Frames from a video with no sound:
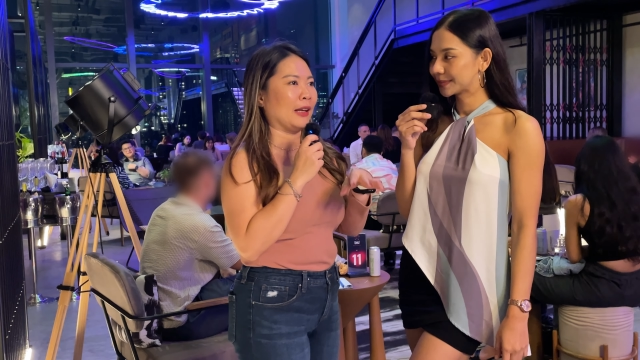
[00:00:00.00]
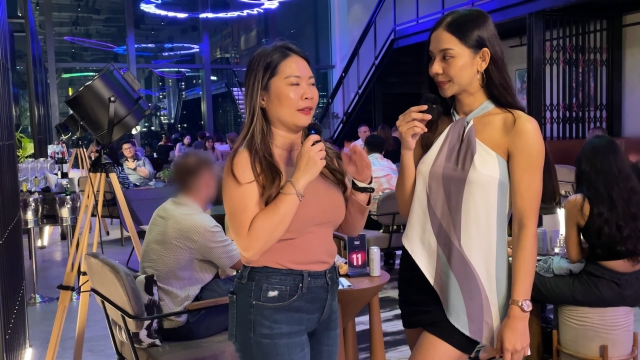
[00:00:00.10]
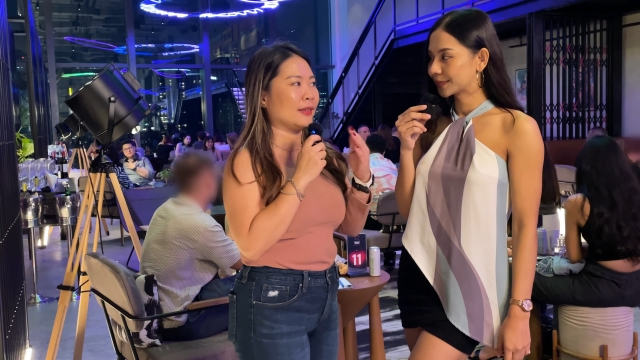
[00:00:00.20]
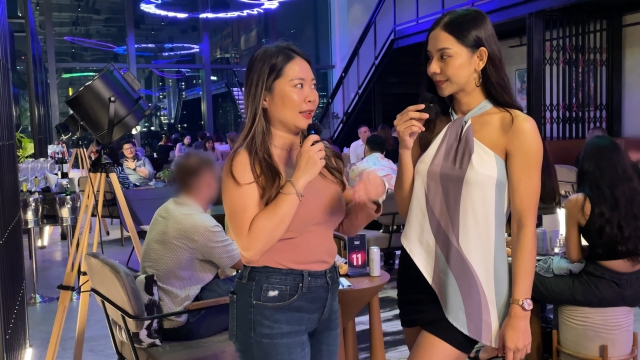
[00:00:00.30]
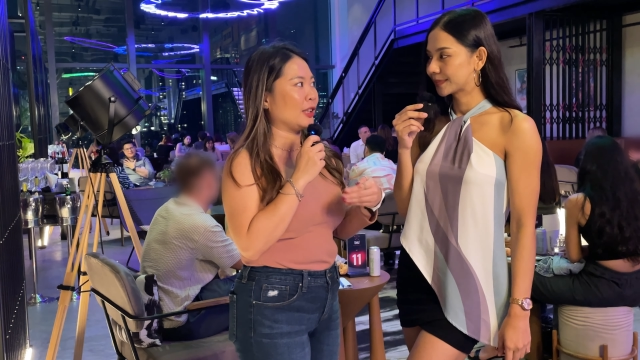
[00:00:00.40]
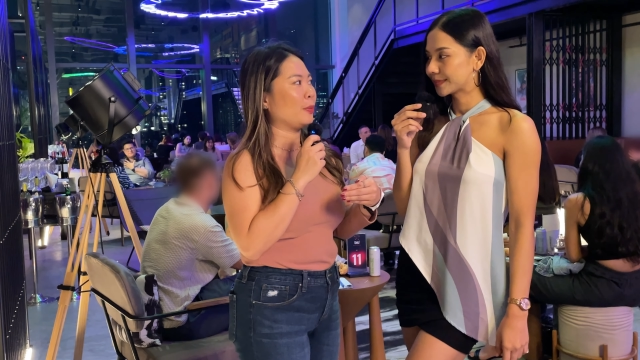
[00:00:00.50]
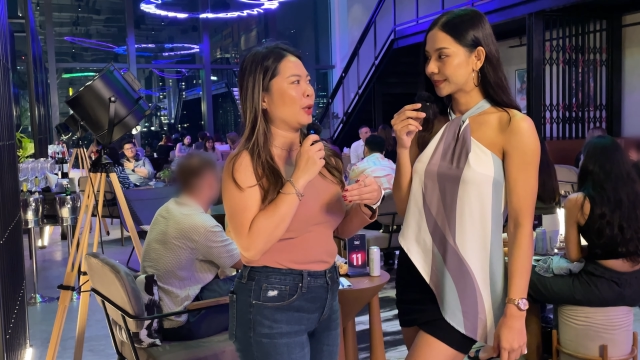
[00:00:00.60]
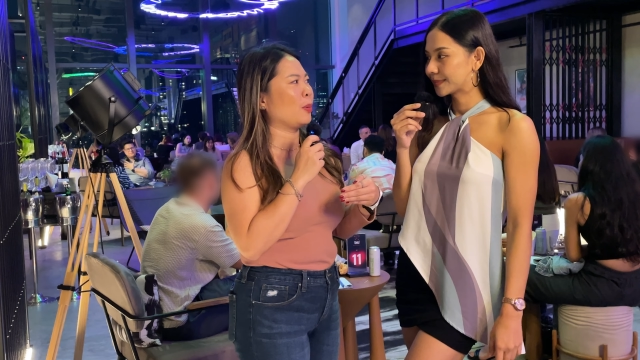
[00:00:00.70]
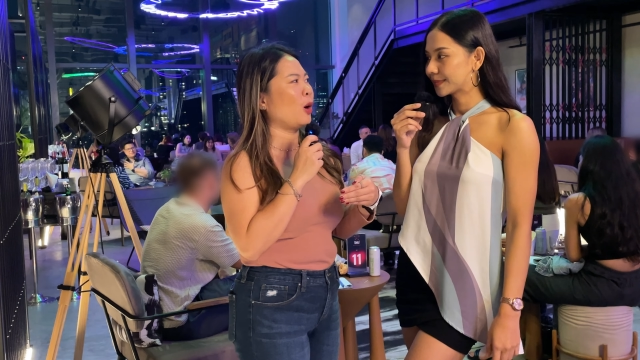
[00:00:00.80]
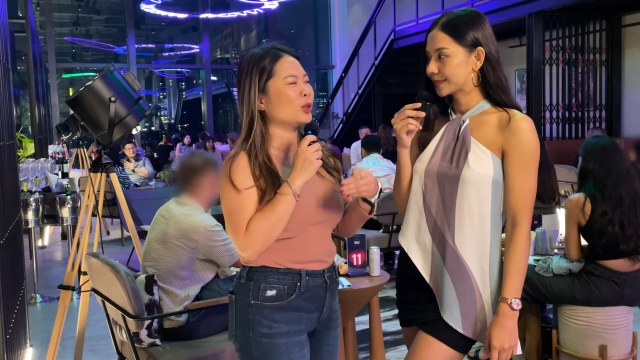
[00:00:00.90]
Speaker 1: like 60
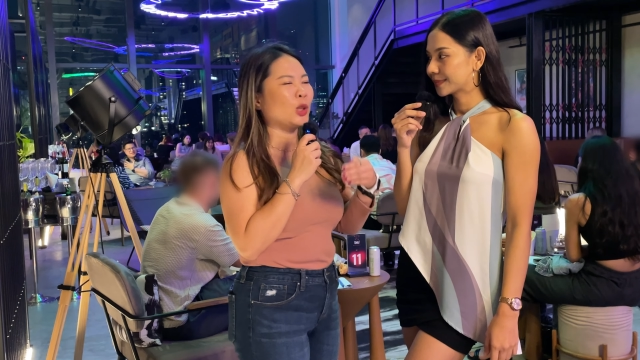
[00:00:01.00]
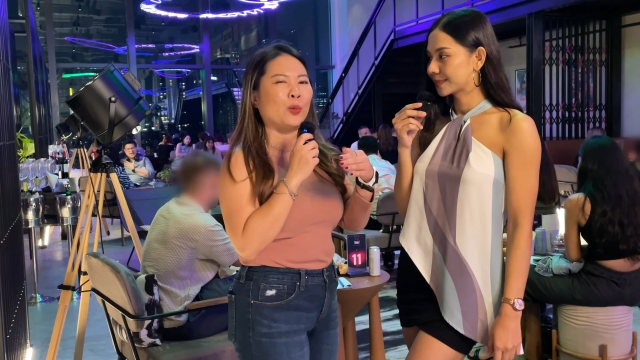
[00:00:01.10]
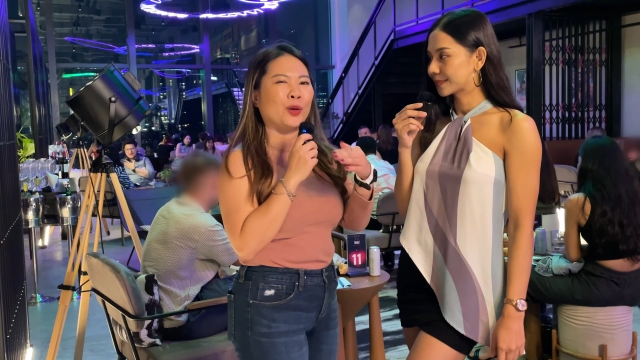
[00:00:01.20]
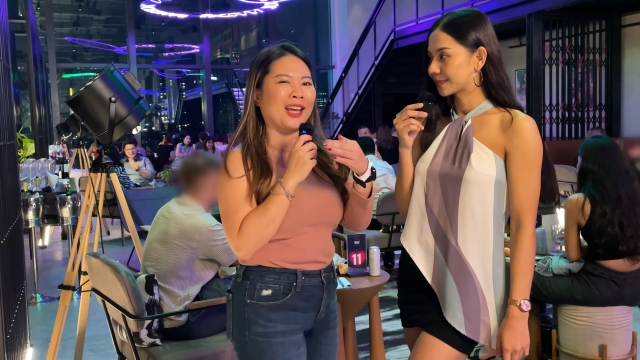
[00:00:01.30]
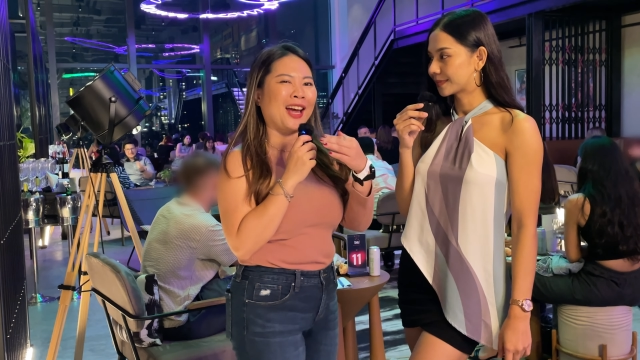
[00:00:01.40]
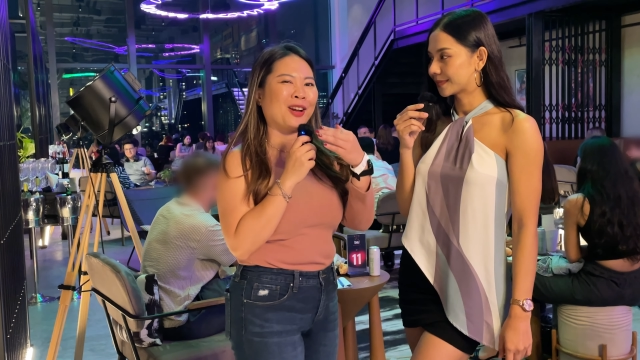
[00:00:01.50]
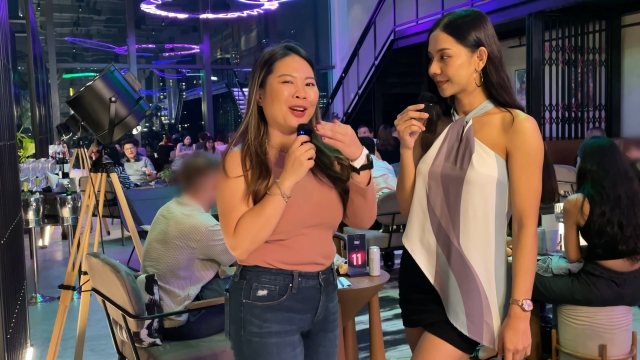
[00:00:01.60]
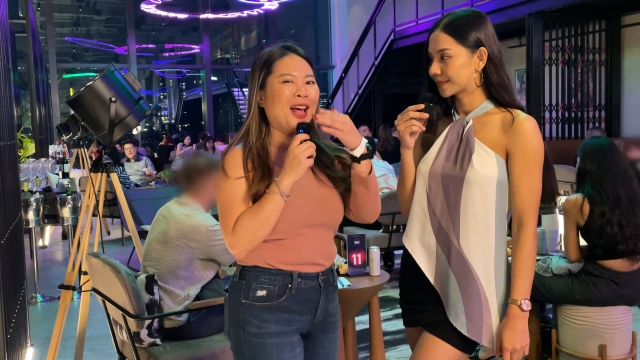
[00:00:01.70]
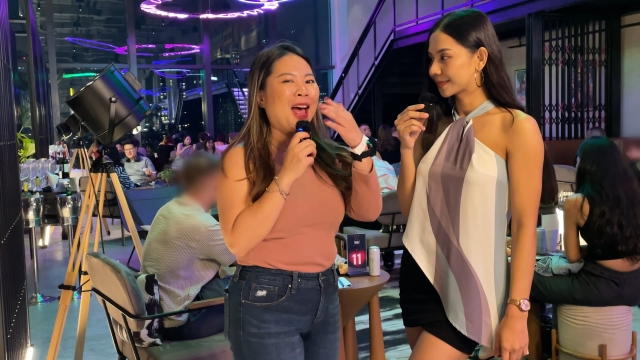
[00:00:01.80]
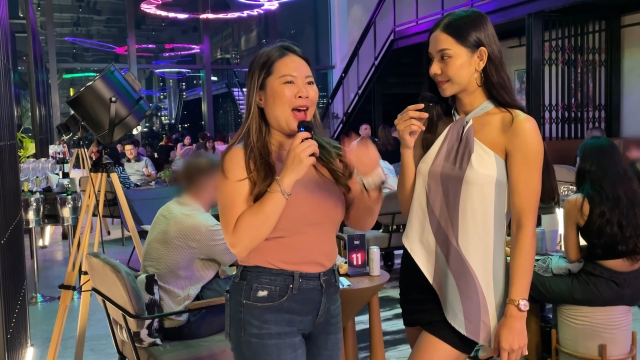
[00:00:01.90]
people, so we
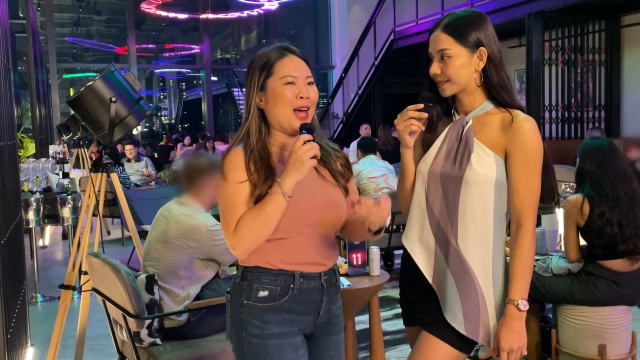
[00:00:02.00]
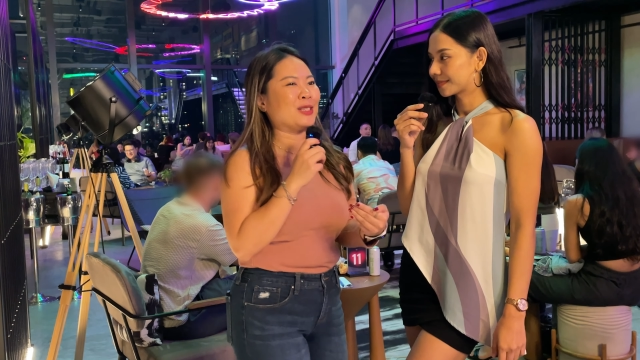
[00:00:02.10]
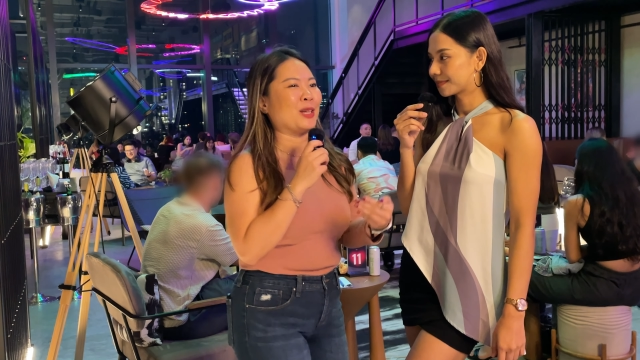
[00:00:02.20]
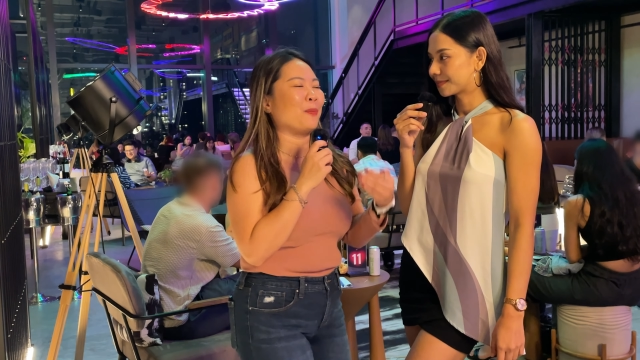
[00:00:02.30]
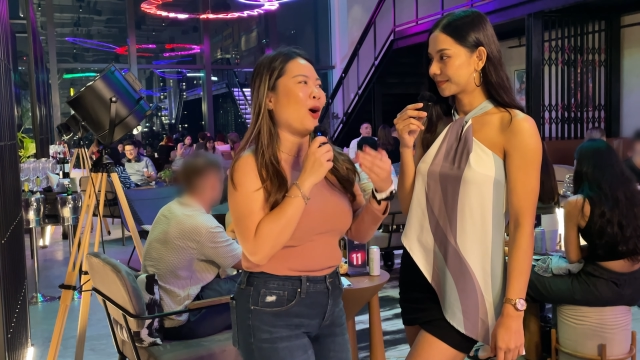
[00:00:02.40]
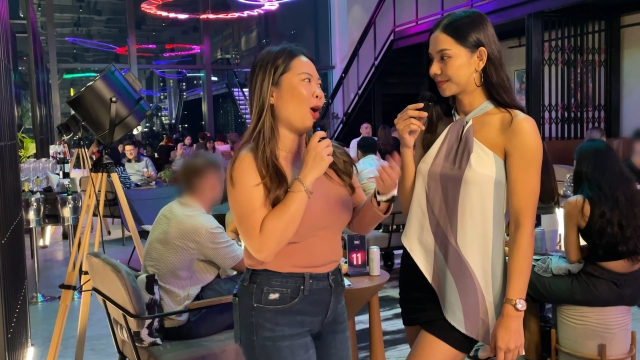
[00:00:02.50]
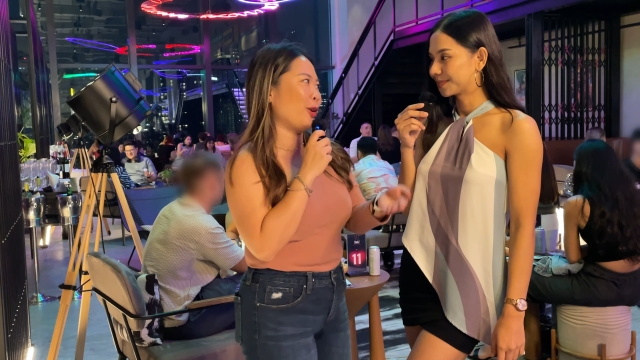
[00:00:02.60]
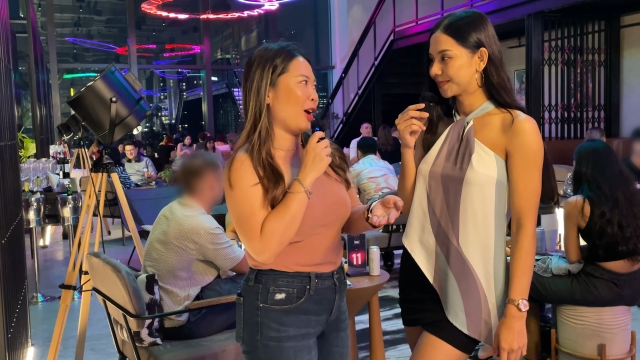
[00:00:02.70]
cannot accept all the